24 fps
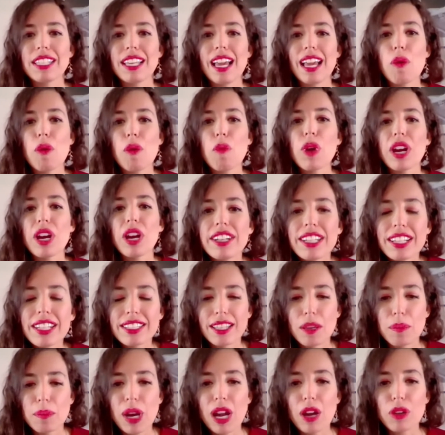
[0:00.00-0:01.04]
awareness
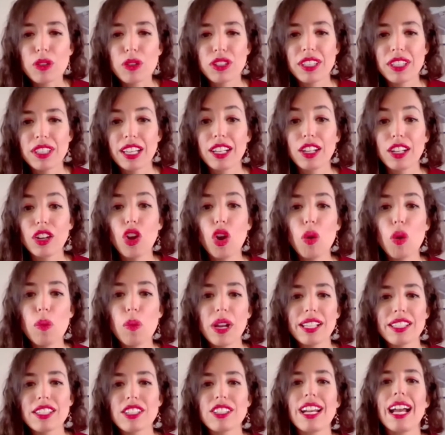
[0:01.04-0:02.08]
about the
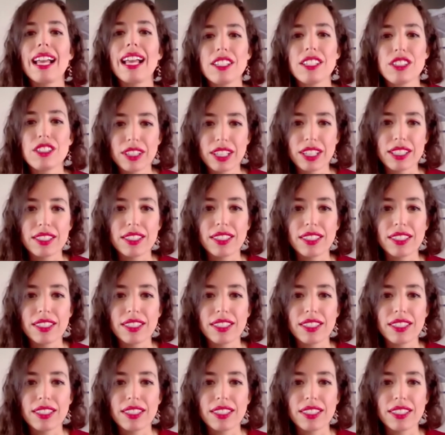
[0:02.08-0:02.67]
global challenges